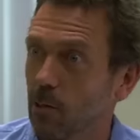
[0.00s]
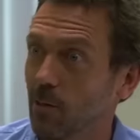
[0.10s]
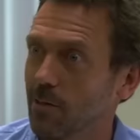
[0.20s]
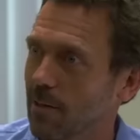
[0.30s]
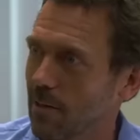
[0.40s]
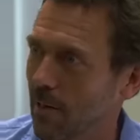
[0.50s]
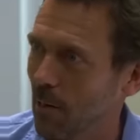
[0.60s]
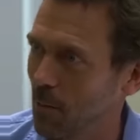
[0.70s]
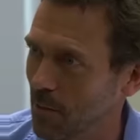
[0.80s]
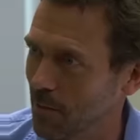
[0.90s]
Hurts like
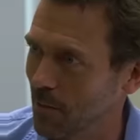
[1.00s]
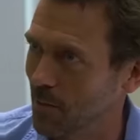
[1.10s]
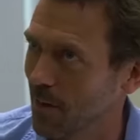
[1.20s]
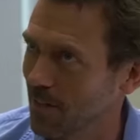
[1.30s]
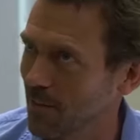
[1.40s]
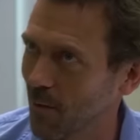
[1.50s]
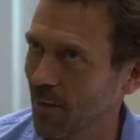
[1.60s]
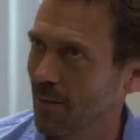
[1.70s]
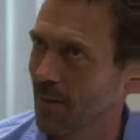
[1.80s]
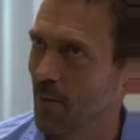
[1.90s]
hell when it's injected
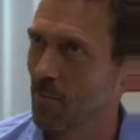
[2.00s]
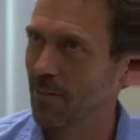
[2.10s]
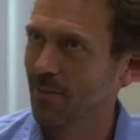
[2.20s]
directly into the